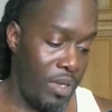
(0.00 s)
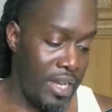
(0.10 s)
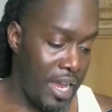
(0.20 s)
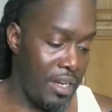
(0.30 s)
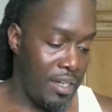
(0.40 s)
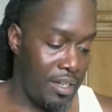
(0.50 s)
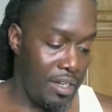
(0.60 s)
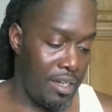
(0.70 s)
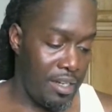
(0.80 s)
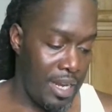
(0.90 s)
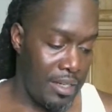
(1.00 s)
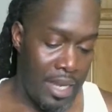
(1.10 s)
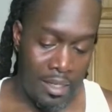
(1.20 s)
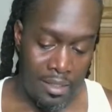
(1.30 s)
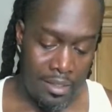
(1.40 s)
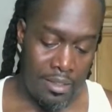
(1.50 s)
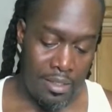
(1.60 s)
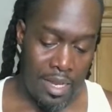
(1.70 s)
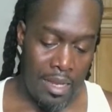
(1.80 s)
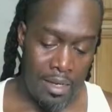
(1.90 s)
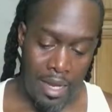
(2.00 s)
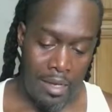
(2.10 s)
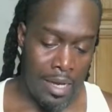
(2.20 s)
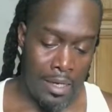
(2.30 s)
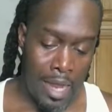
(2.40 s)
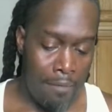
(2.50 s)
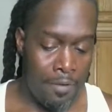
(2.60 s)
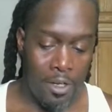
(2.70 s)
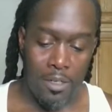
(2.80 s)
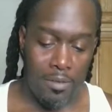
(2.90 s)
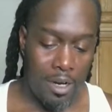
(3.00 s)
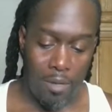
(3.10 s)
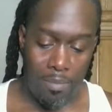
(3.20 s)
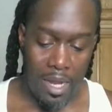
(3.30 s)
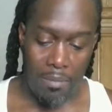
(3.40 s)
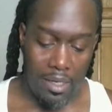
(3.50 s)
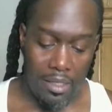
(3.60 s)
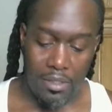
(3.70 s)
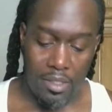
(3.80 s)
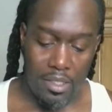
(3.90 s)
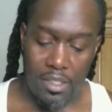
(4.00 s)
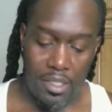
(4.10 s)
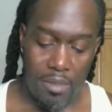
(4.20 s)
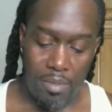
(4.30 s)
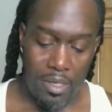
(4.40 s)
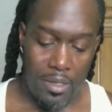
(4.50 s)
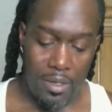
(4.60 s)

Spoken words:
But we got that I diverted talk about my history and shit.